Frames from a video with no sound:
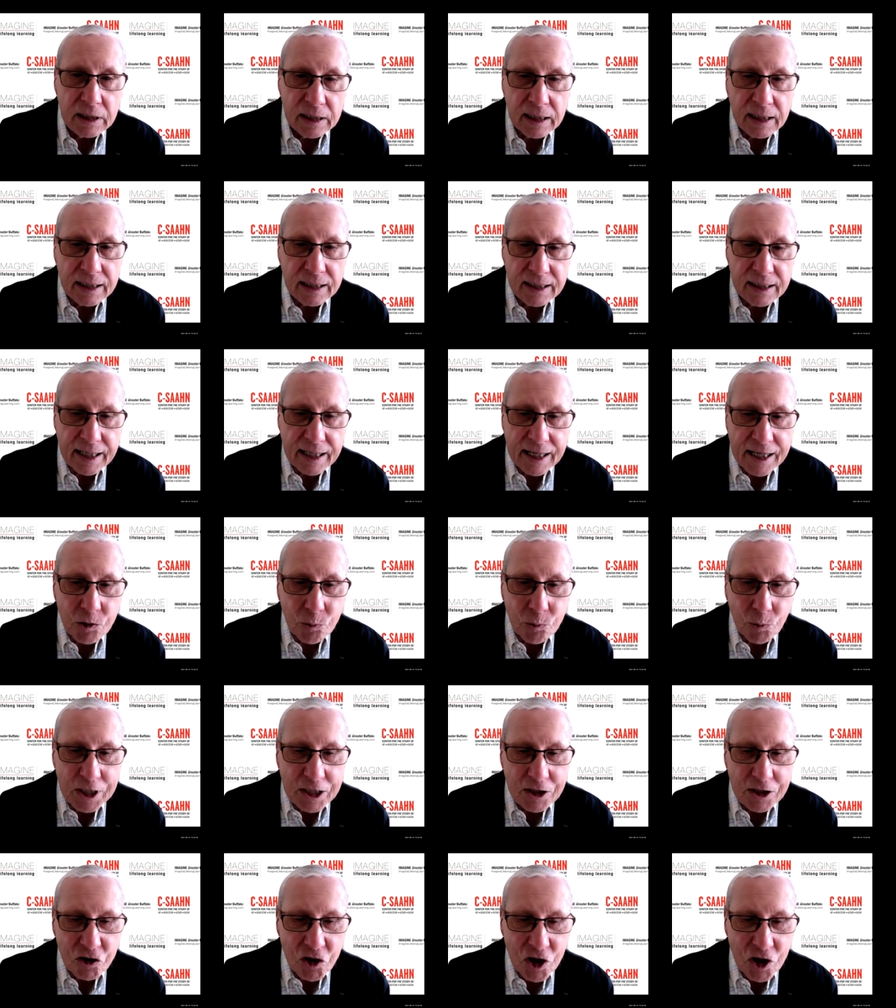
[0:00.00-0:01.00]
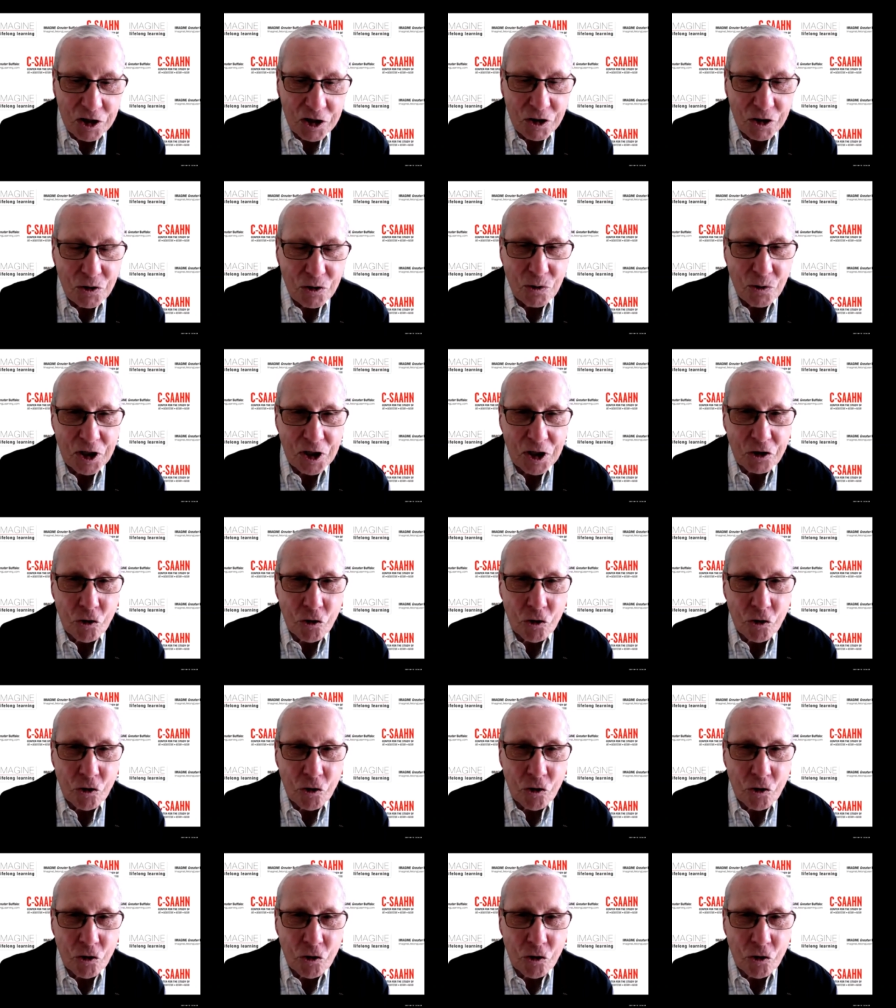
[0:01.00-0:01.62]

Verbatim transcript: uh, as we continue this